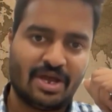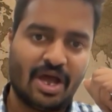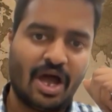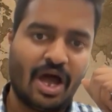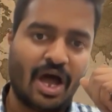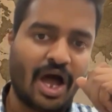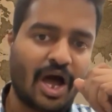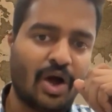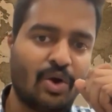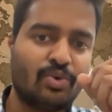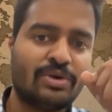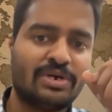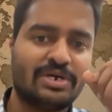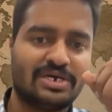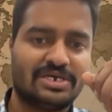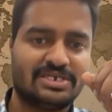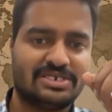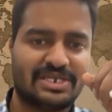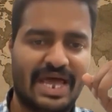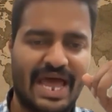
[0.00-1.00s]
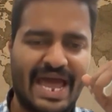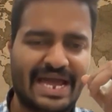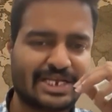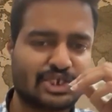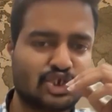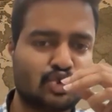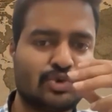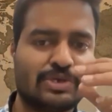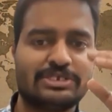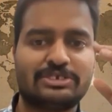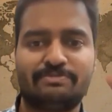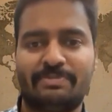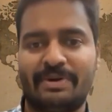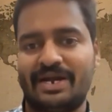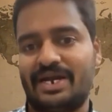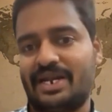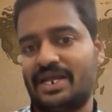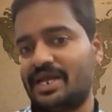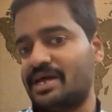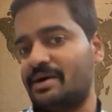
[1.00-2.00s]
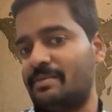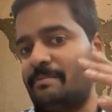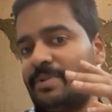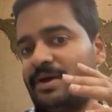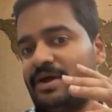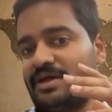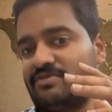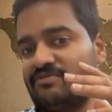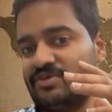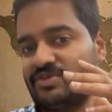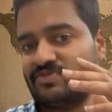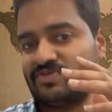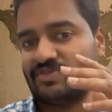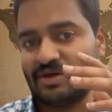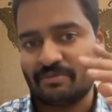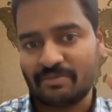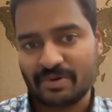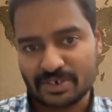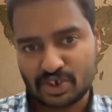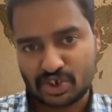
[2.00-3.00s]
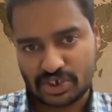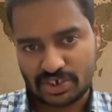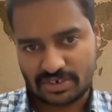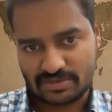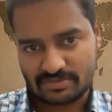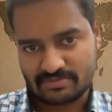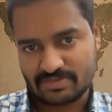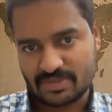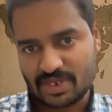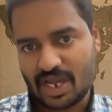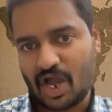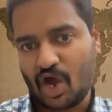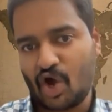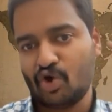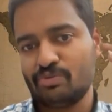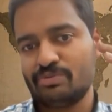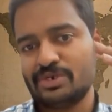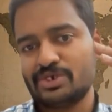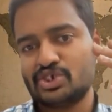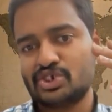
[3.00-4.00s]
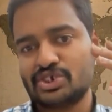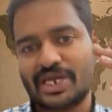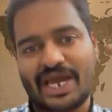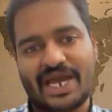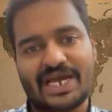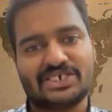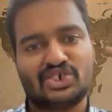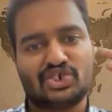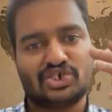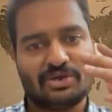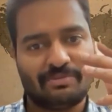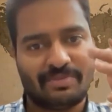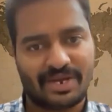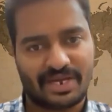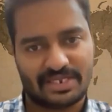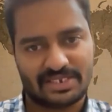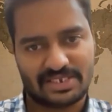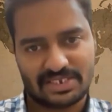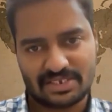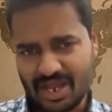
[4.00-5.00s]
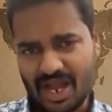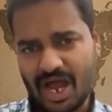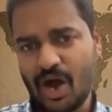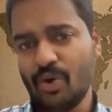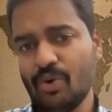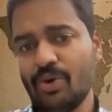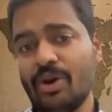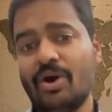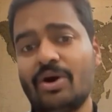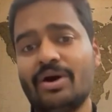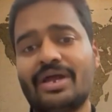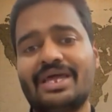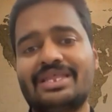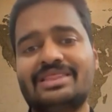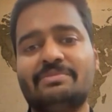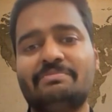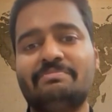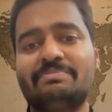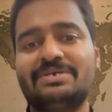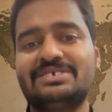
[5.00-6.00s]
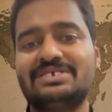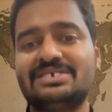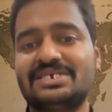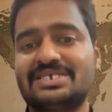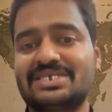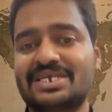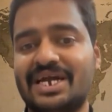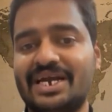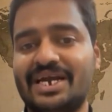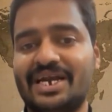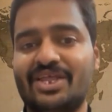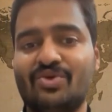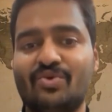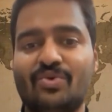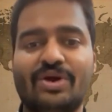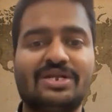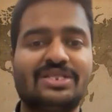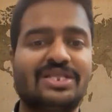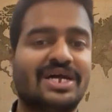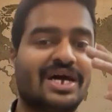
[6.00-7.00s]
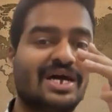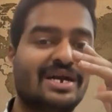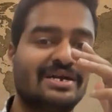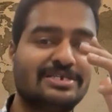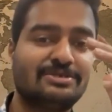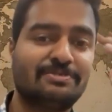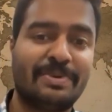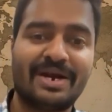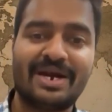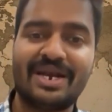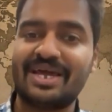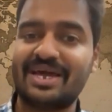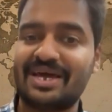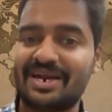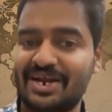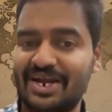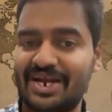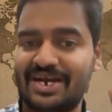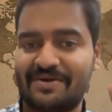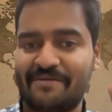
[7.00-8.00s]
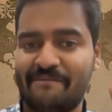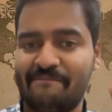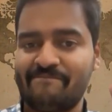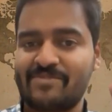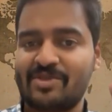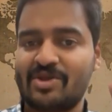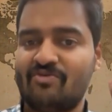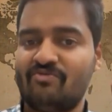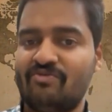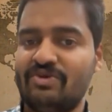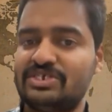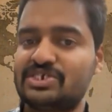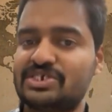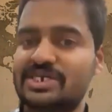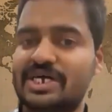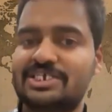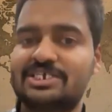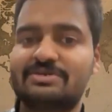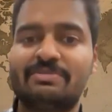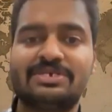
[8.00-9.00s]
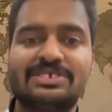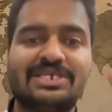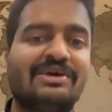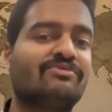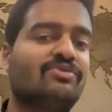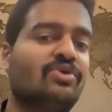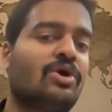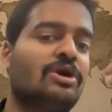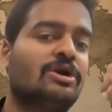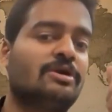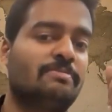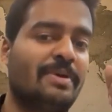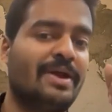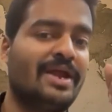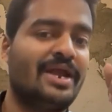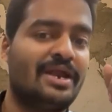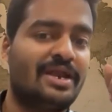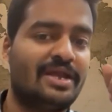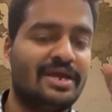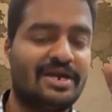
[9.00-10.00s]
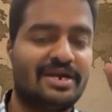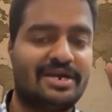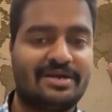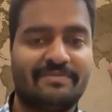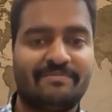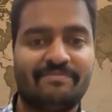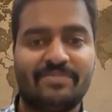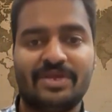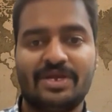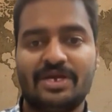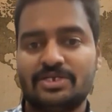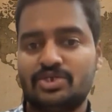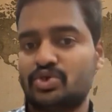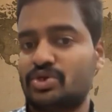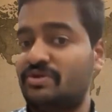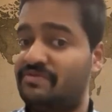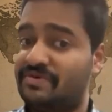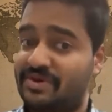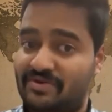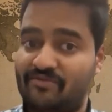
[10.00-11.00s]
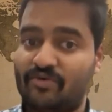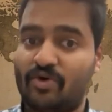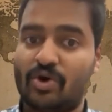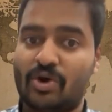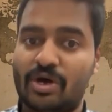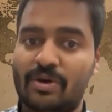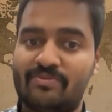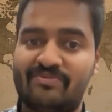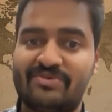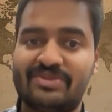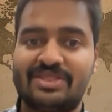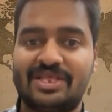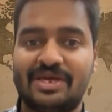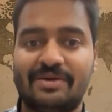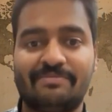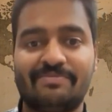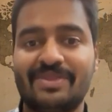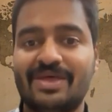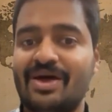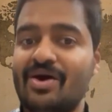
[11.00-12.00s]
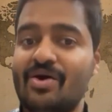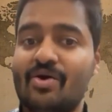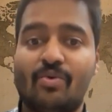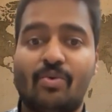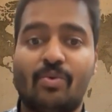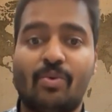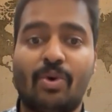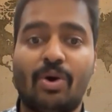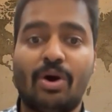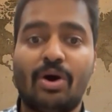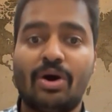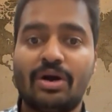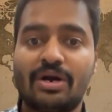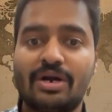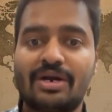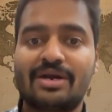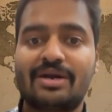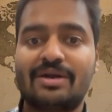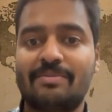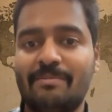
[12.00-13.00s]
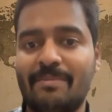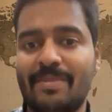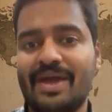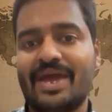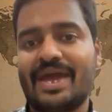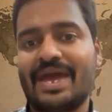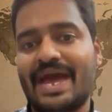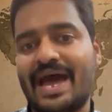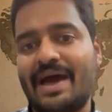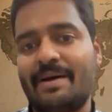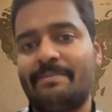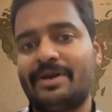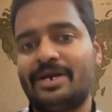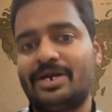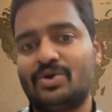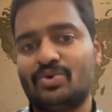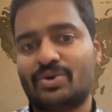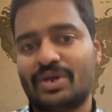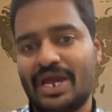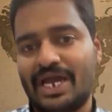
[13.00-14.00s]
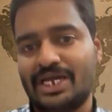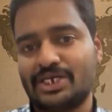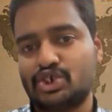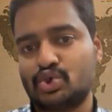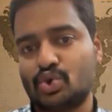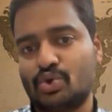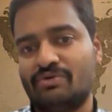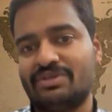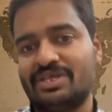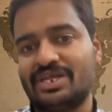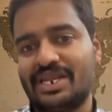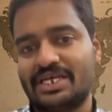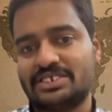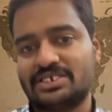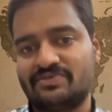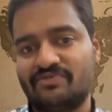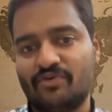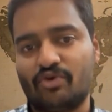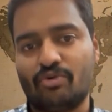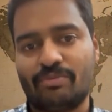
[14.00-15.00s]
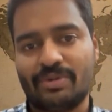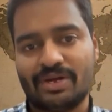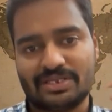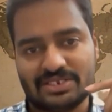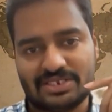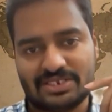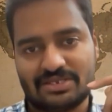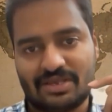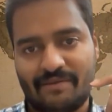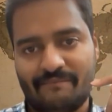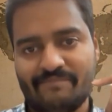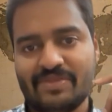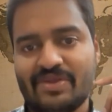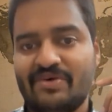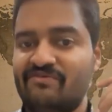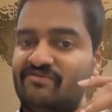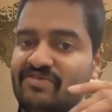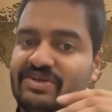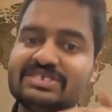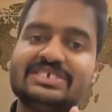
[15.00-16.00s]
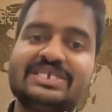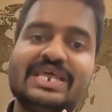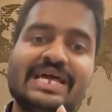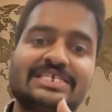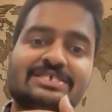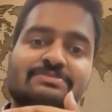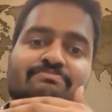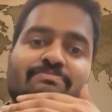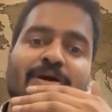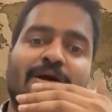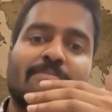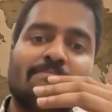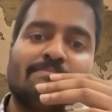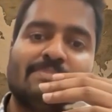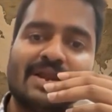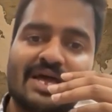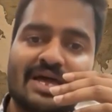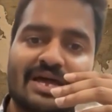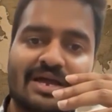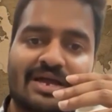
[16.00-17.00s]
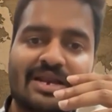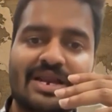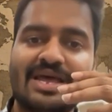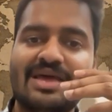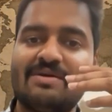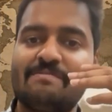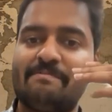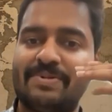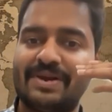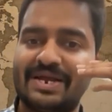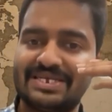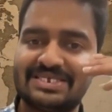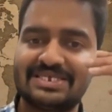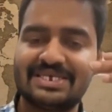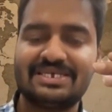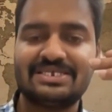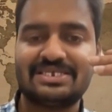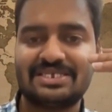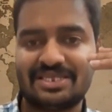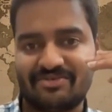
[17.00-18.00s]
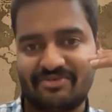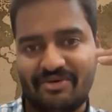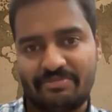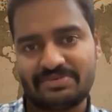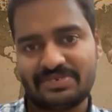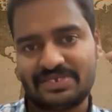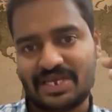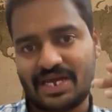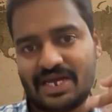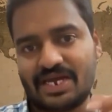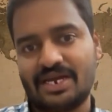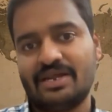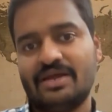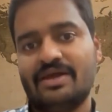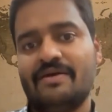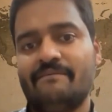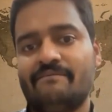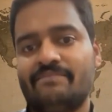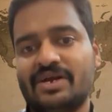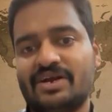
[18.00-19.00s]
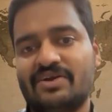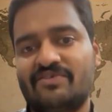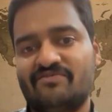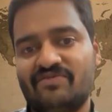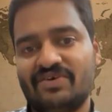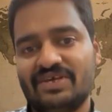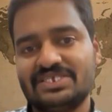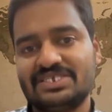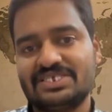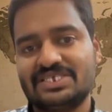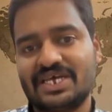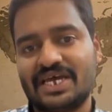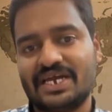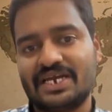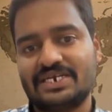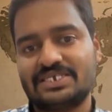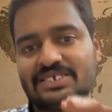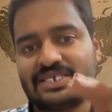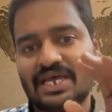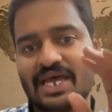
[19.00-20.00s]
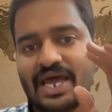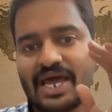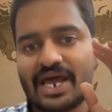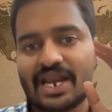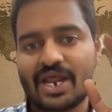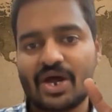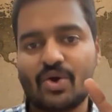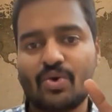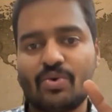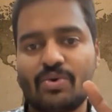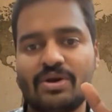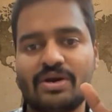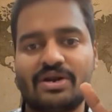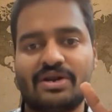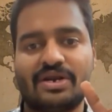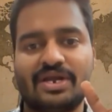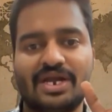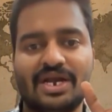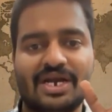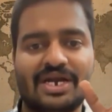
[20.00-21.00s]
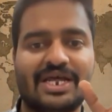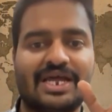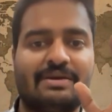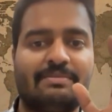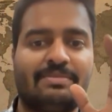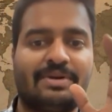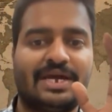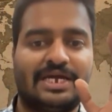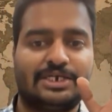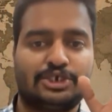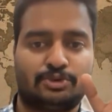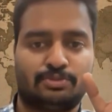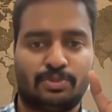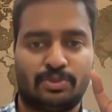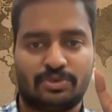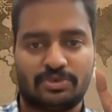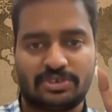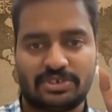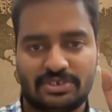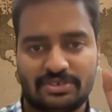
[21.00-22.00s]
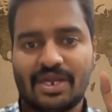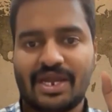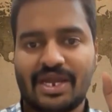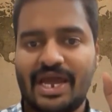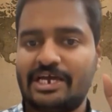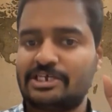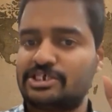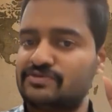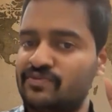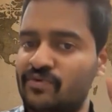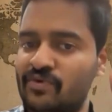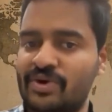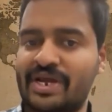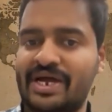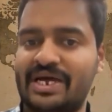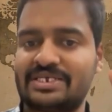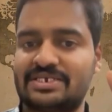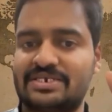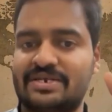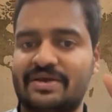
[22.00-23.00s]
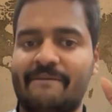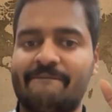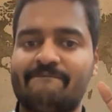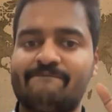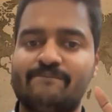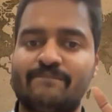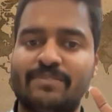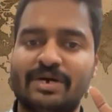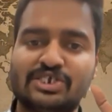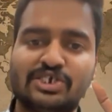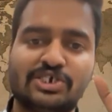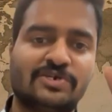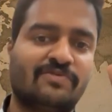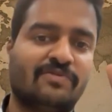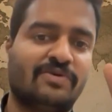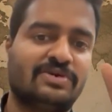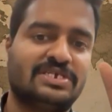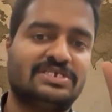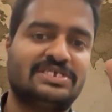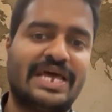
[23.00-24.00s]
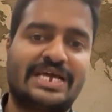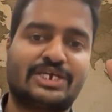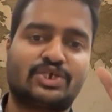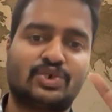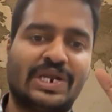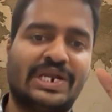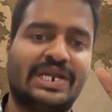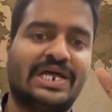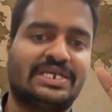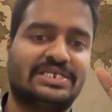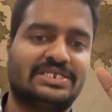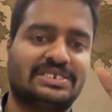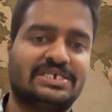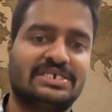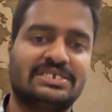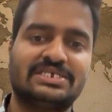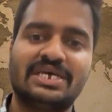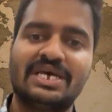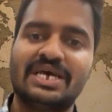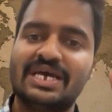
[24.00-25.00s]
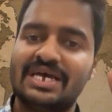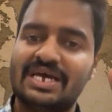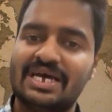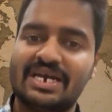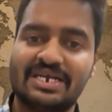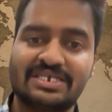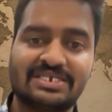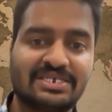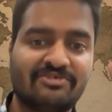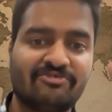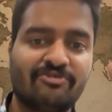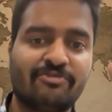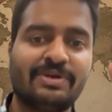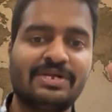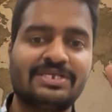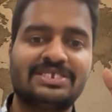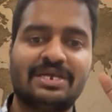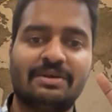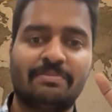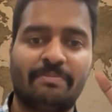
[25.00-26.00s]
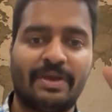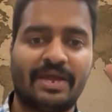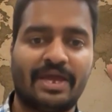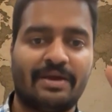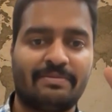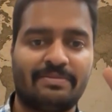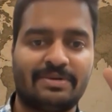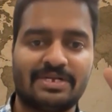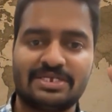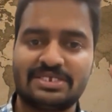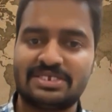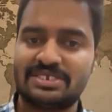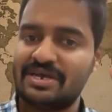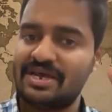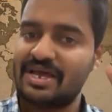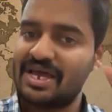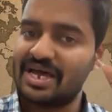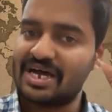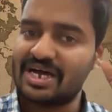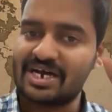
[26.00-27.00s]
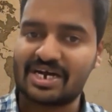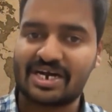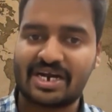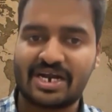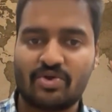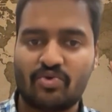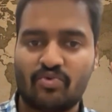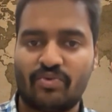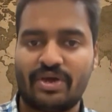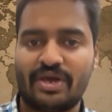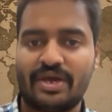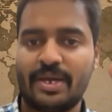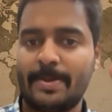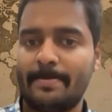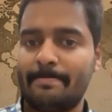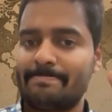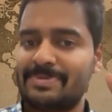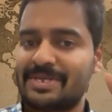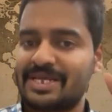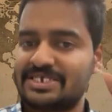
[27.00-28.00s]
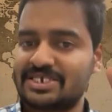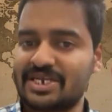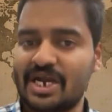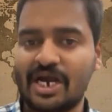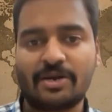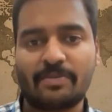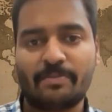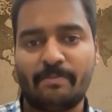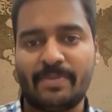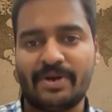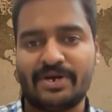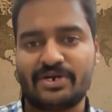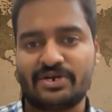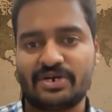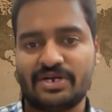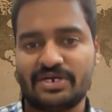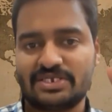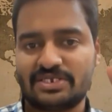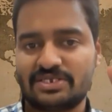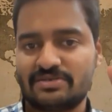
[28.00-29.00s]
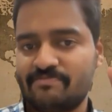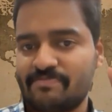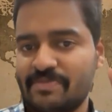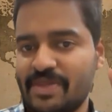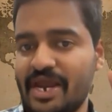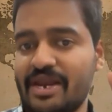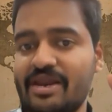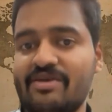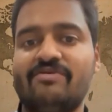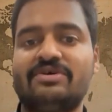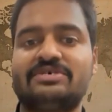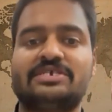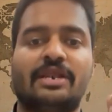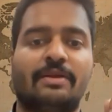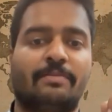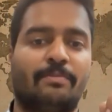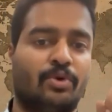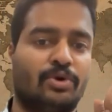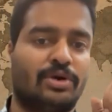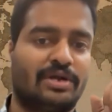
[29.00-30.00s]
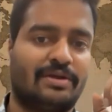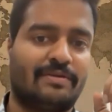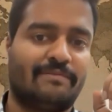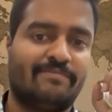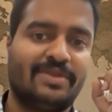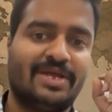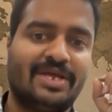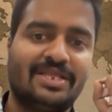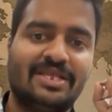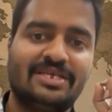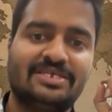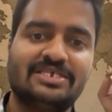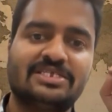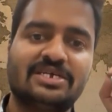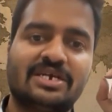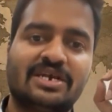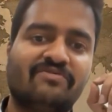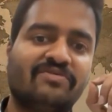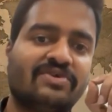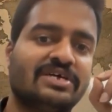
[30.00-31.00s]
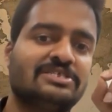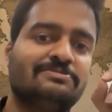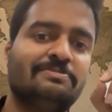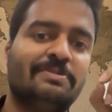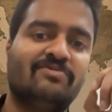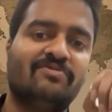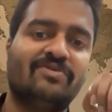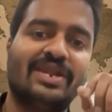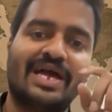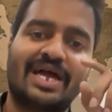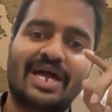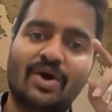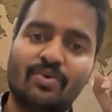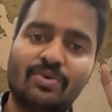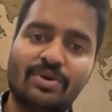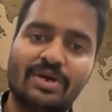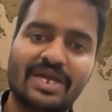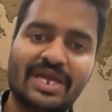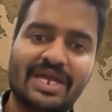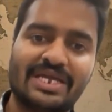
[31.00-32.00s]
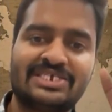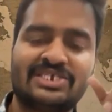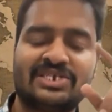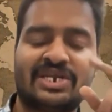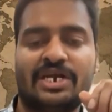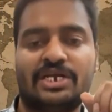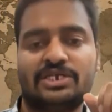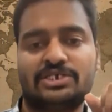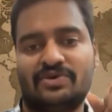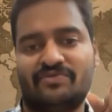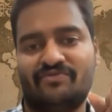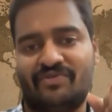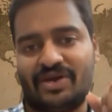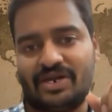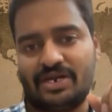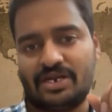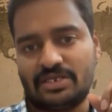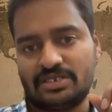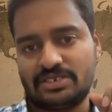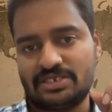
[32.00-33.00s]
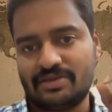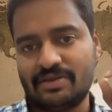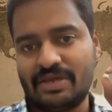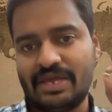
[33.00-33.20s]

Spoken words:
How does actual spending compare with the budget? How much cash remains? How long can the business continue at the current spending rate? Which customers have not paid yet? So that we can follow up with them. What may happen to cash over the next few months? Finstack's publicly presents in the website that Finsights around real-time dashboards, cash forecasting, budget versus actual analysis, receivables and payables, runway, startup metrics, and investor reporting. This is the difference between accounting and strategic finance.